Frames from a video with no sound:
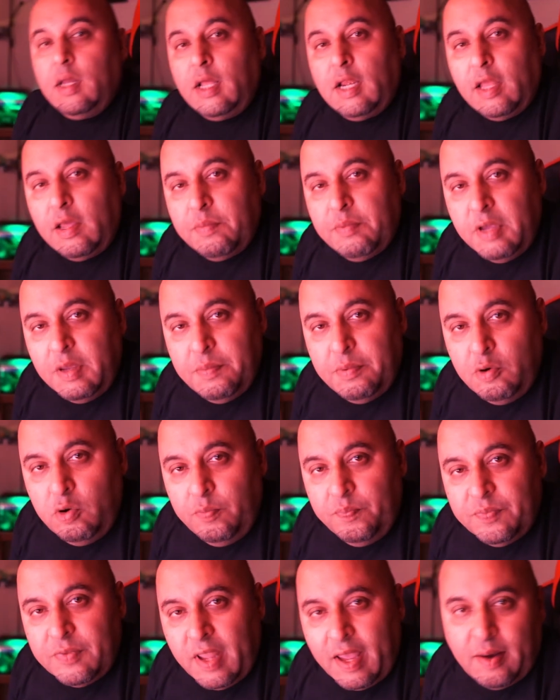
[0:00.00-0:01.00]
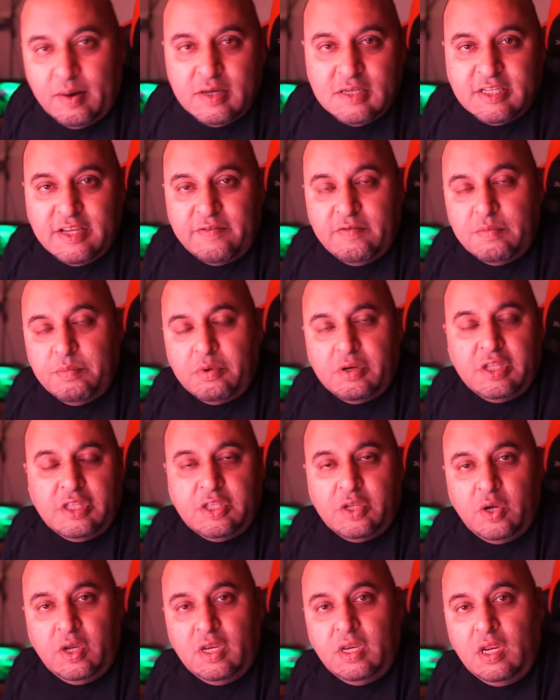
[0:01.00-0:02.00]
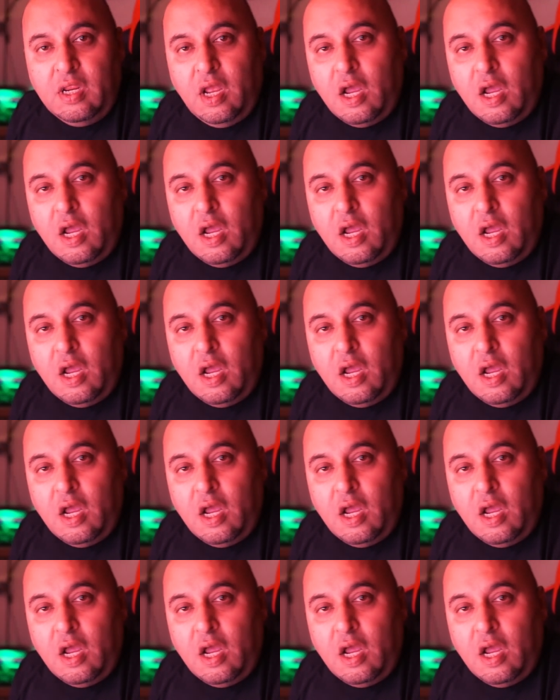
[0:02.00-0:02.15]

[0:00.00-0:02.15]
Hello people, how is everybody doing?